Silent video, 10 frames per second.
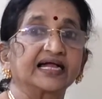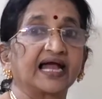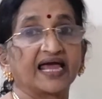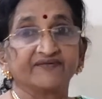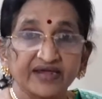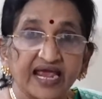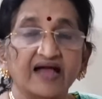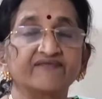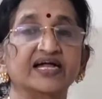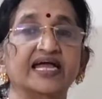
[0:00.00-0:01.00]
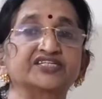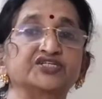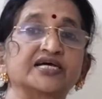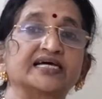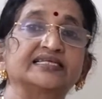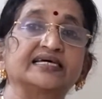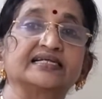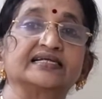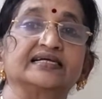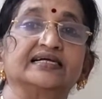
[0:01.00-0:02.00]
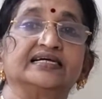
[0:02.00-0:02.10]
Can we have a get together?